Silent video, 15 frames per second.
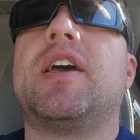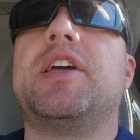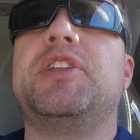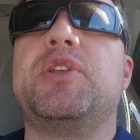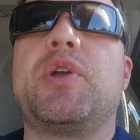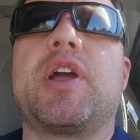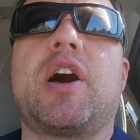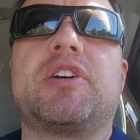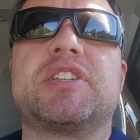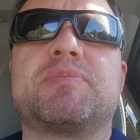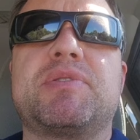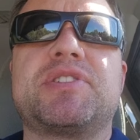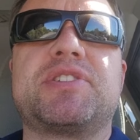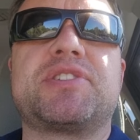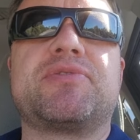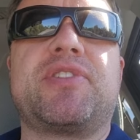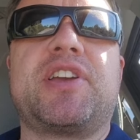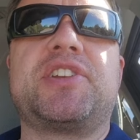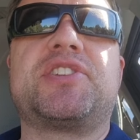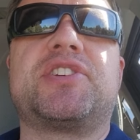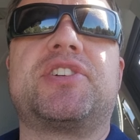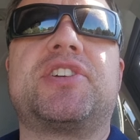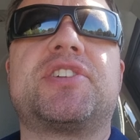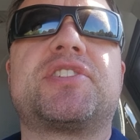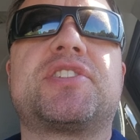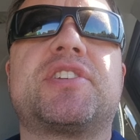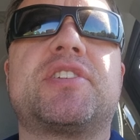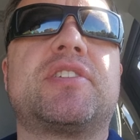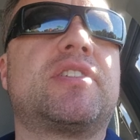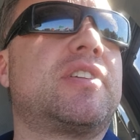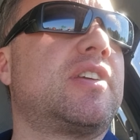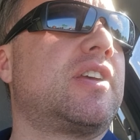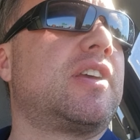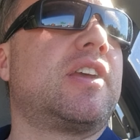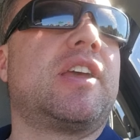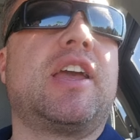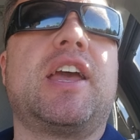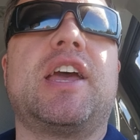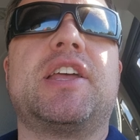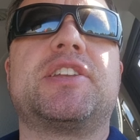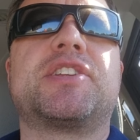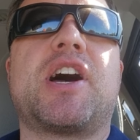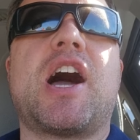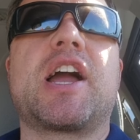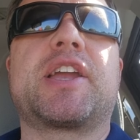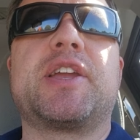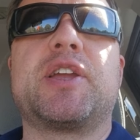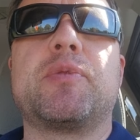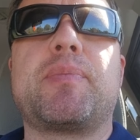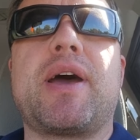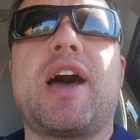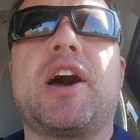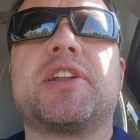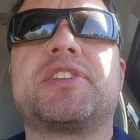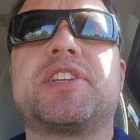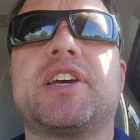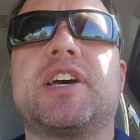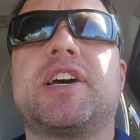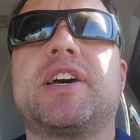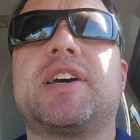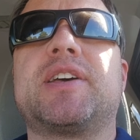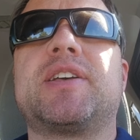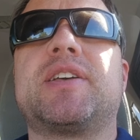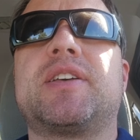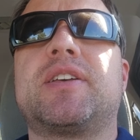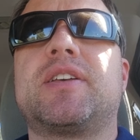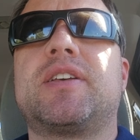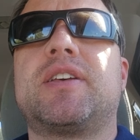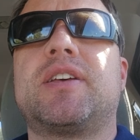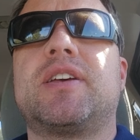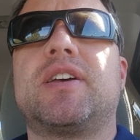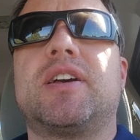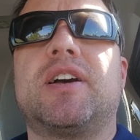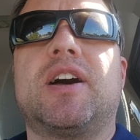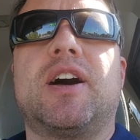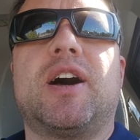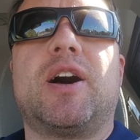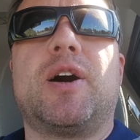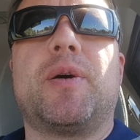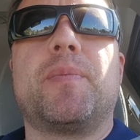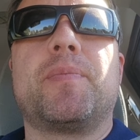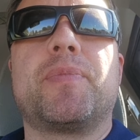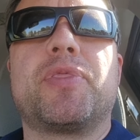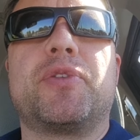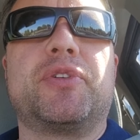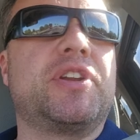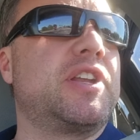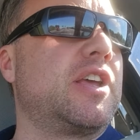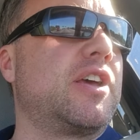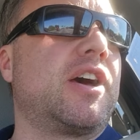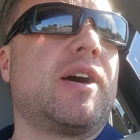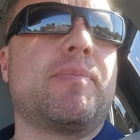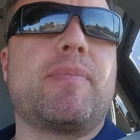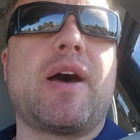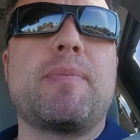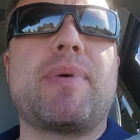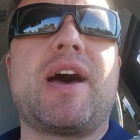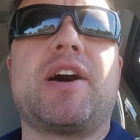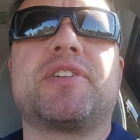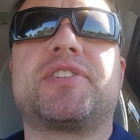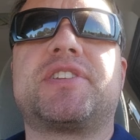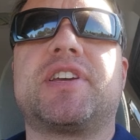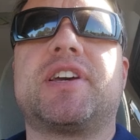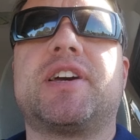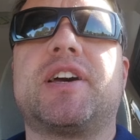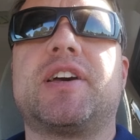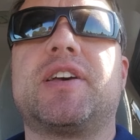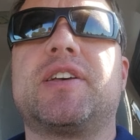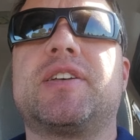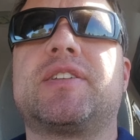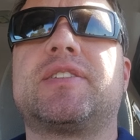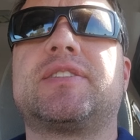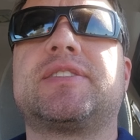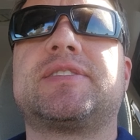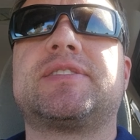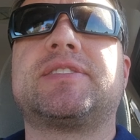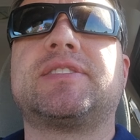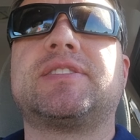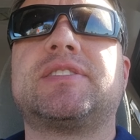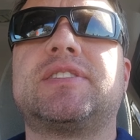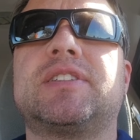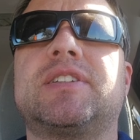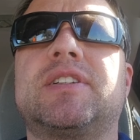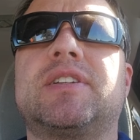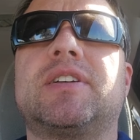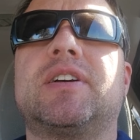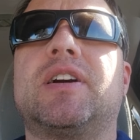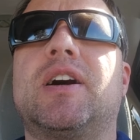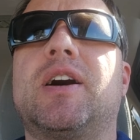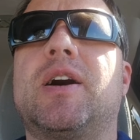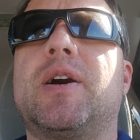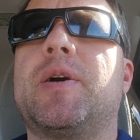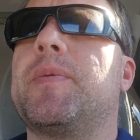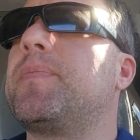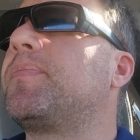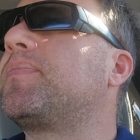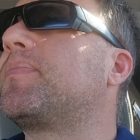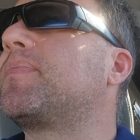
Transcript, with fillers: and doing all these business ventures and talking about uh, um, three, uh, about uh, um,